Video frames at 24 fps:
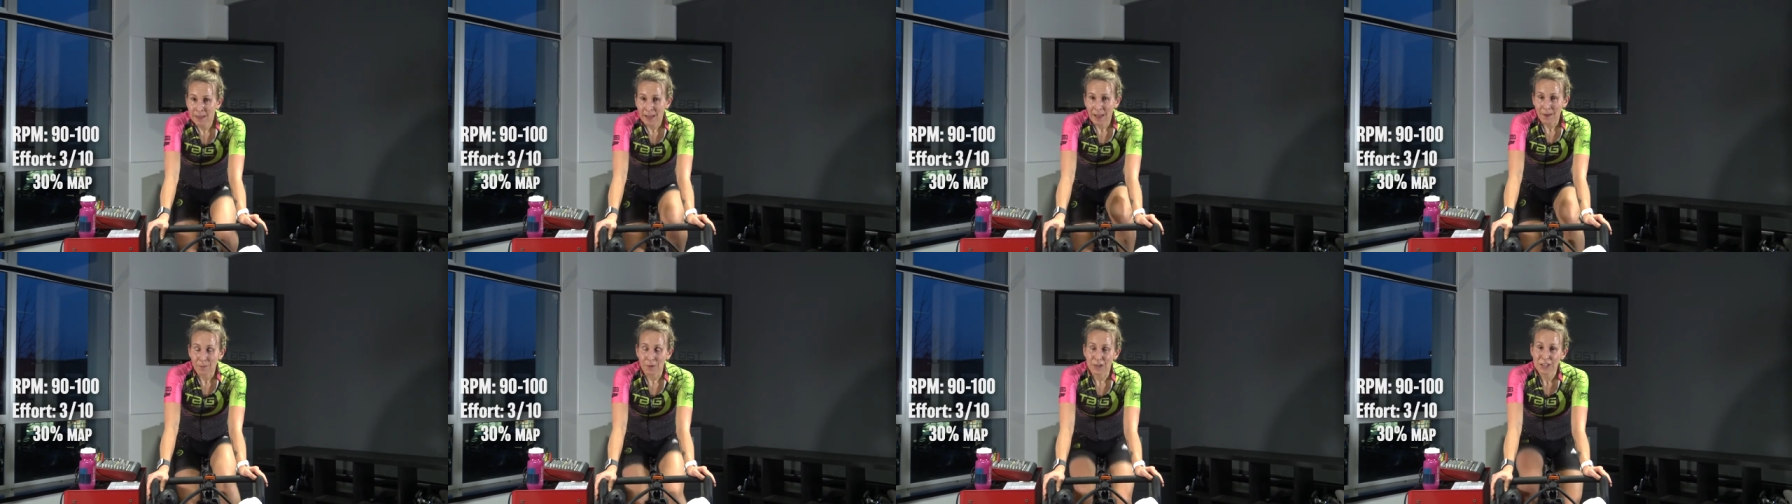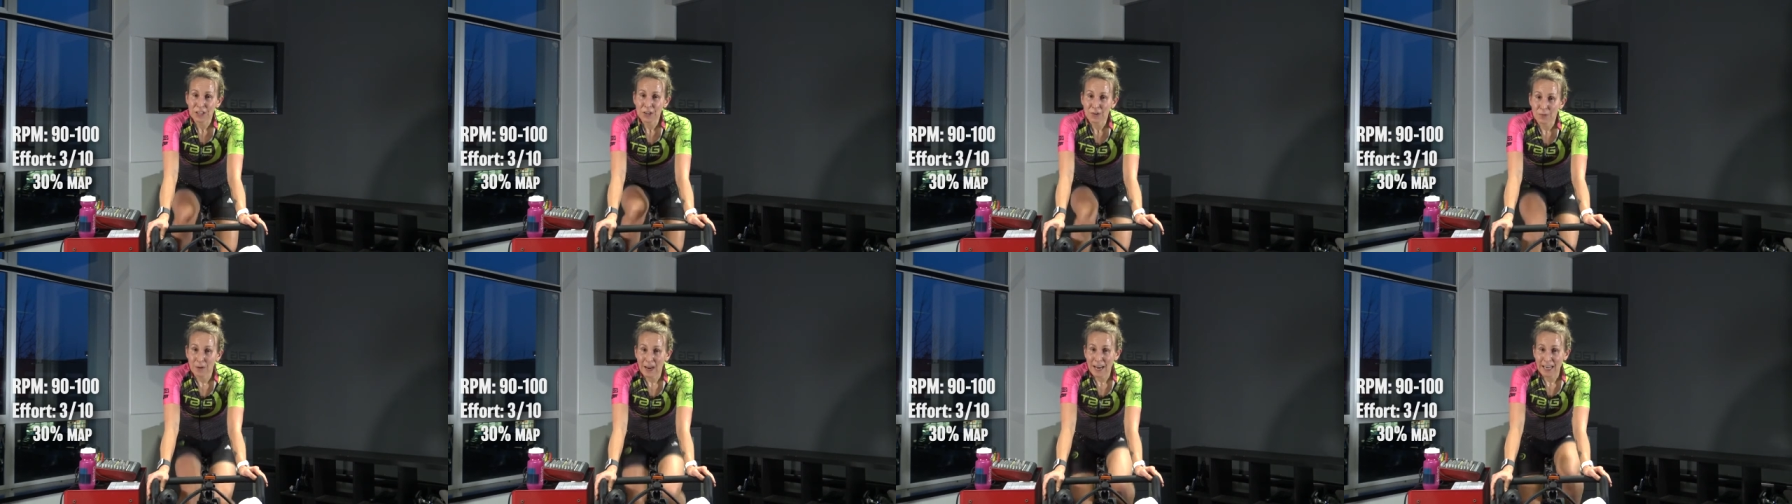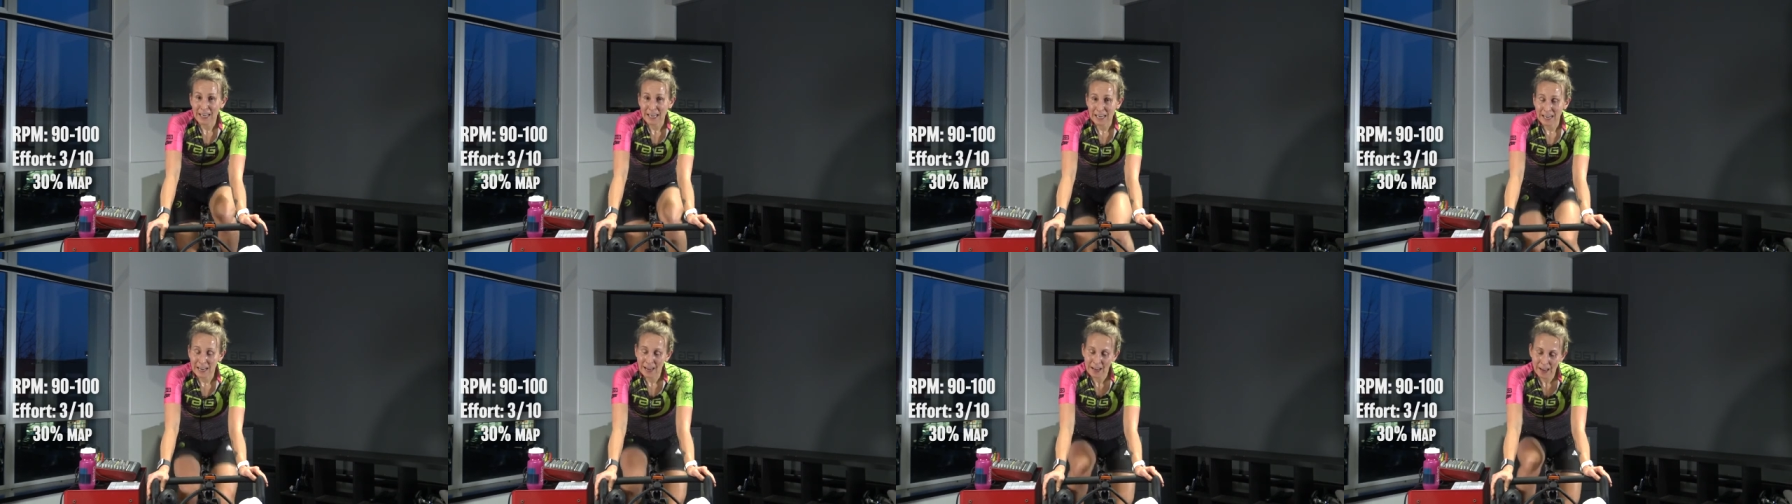And when you're
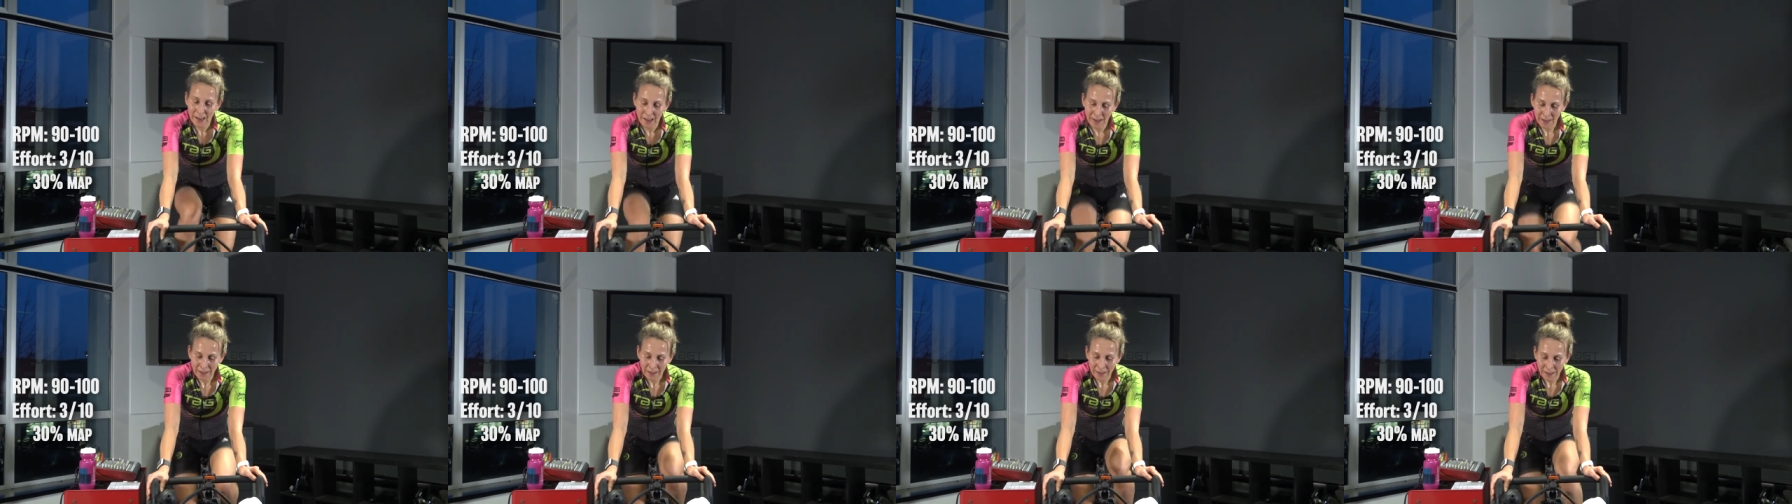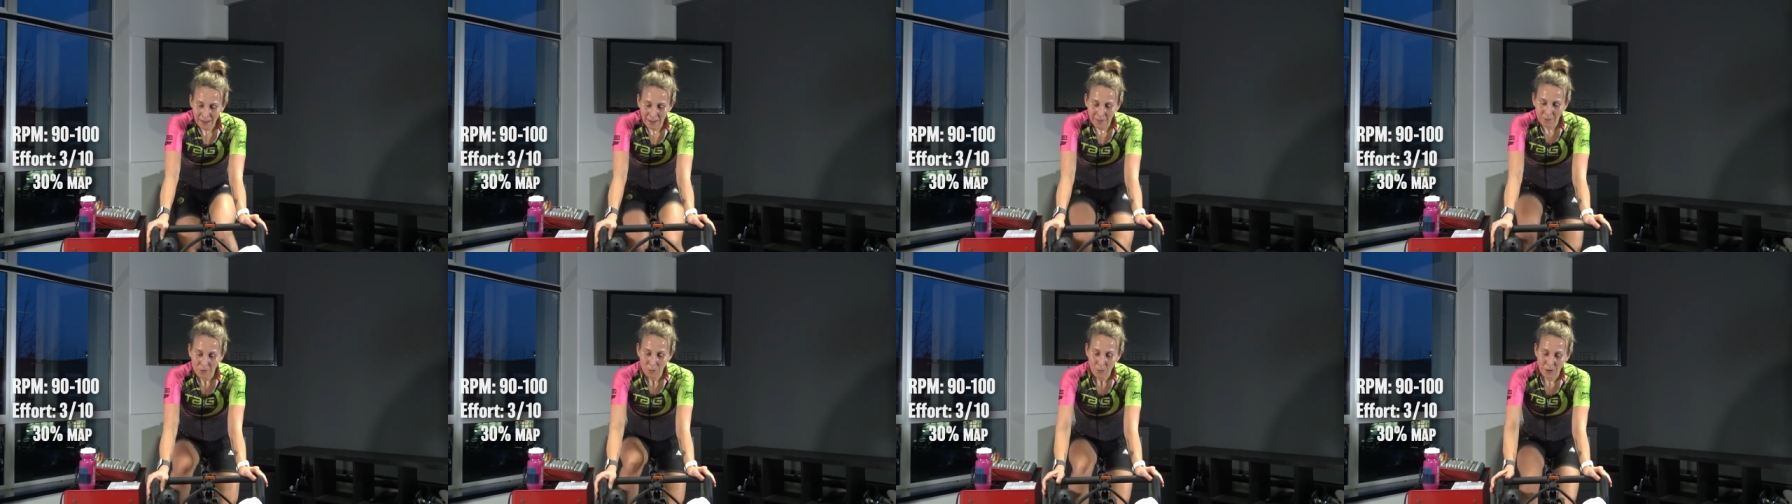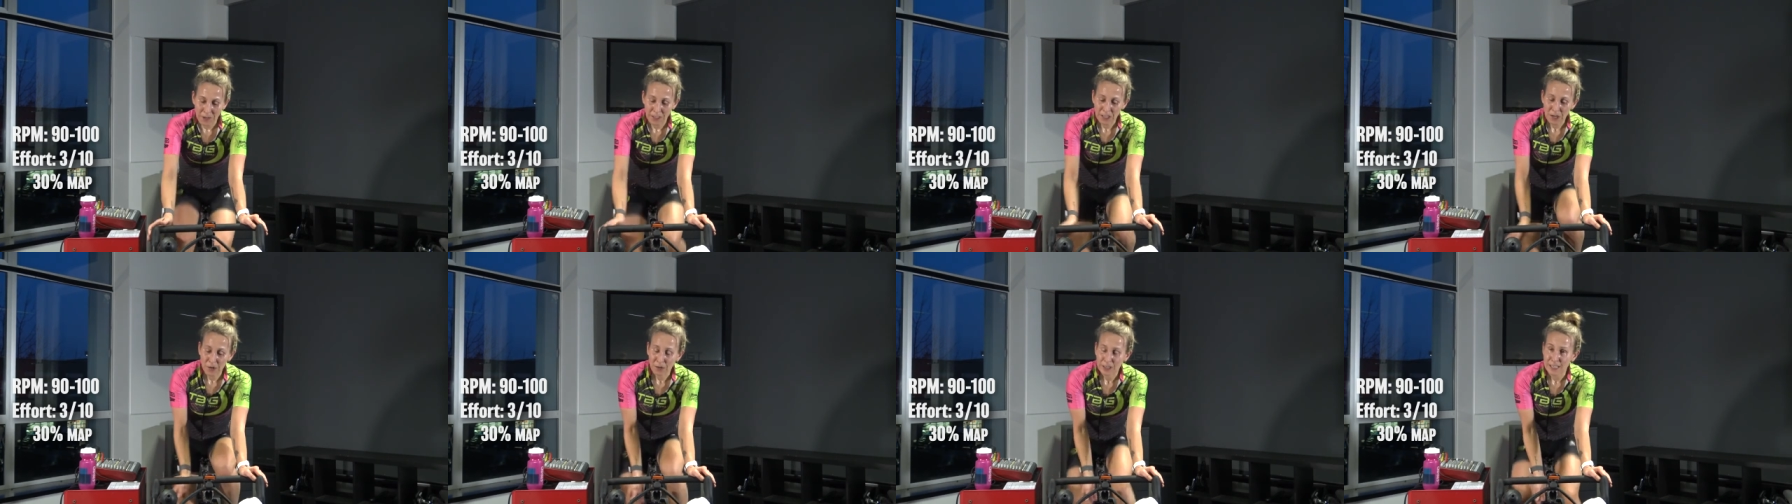ready, if you
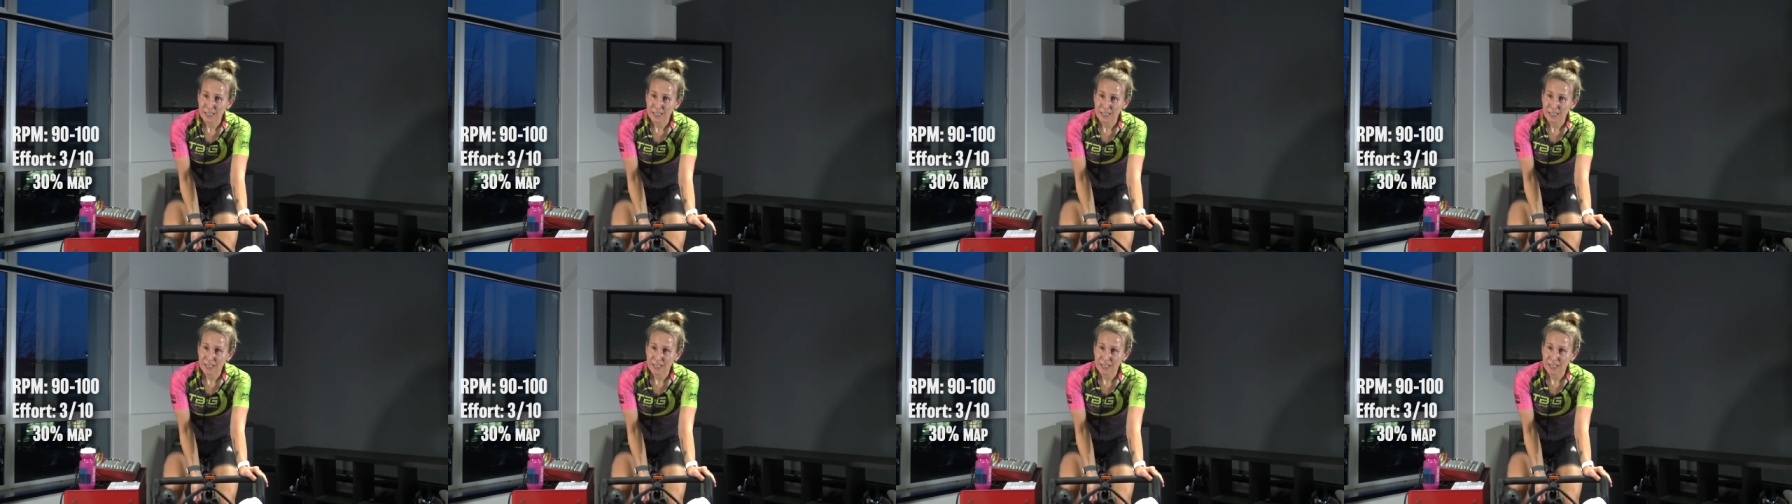want to go